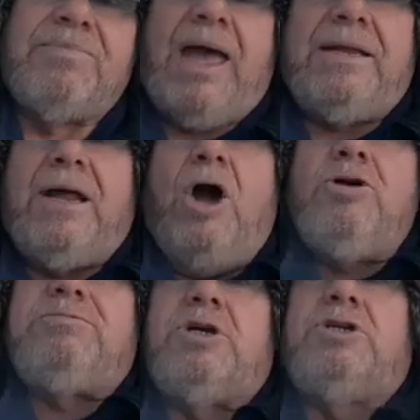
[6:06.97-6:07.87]
and
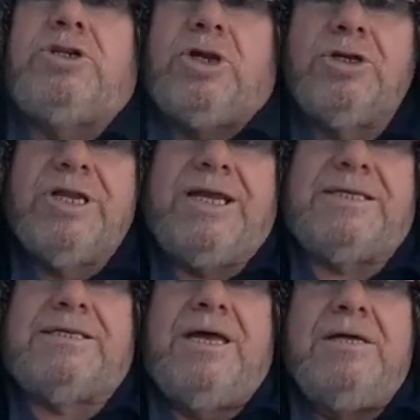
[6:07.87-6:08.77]
hope to
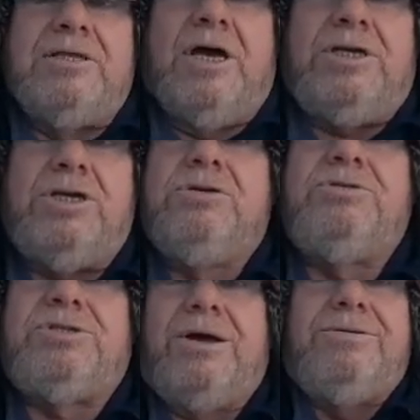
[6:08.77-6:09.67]
goodness that you
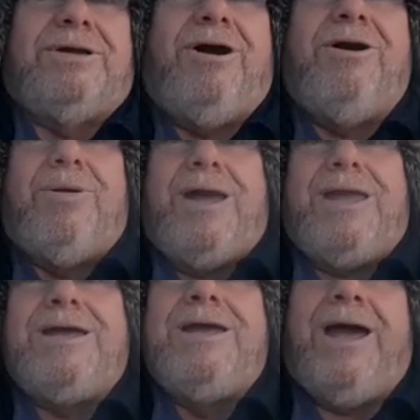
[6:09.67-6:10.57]
don't go away